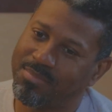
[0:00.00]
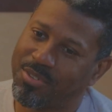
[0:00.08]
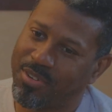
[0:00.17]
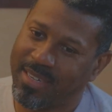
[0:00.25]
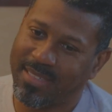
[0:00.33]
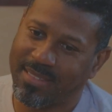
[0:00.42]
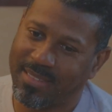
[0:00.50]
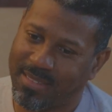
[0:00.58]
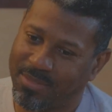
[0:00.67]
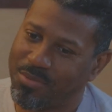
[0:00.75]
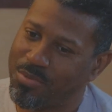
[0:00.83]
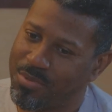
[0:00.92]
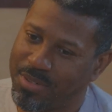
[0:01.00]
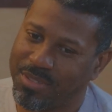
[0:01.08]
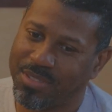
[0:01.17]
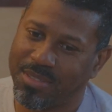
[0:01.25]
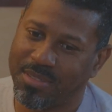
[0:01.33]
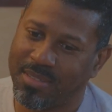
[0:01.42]
Grace, of
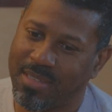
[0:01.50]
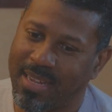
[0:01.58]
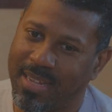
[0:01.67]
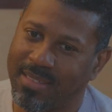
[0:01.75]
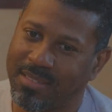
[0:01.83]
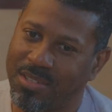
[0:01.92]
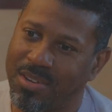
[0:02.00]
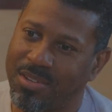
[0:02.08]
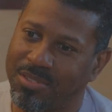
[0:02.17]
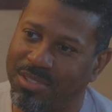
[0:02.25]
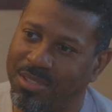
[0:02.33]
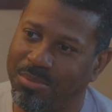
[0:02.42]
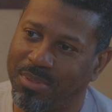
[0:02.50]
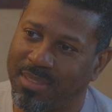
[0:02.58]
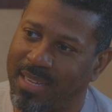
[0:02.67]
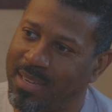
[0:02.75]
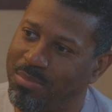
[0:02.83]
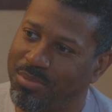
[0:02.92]
course, that, she was
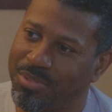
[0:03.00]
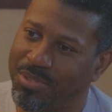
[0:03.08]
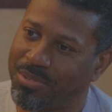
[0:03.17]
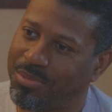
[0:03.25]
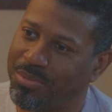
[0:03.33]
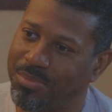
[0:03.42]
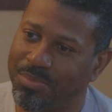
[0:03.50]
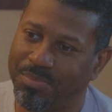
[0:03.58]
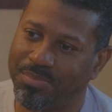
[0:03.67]
able to,